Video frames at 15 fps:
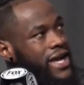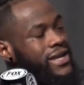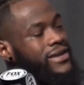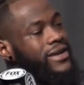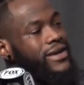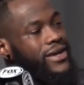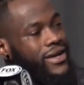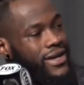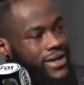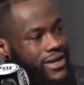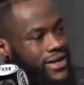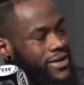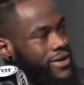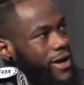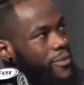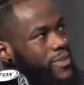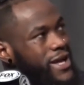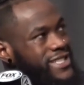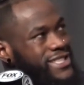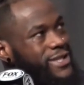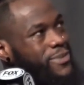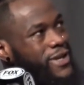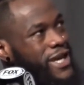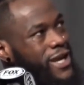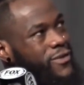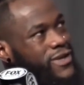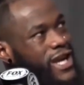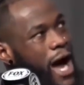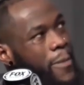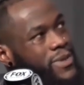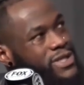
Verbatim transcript: And I'm blessing them again with the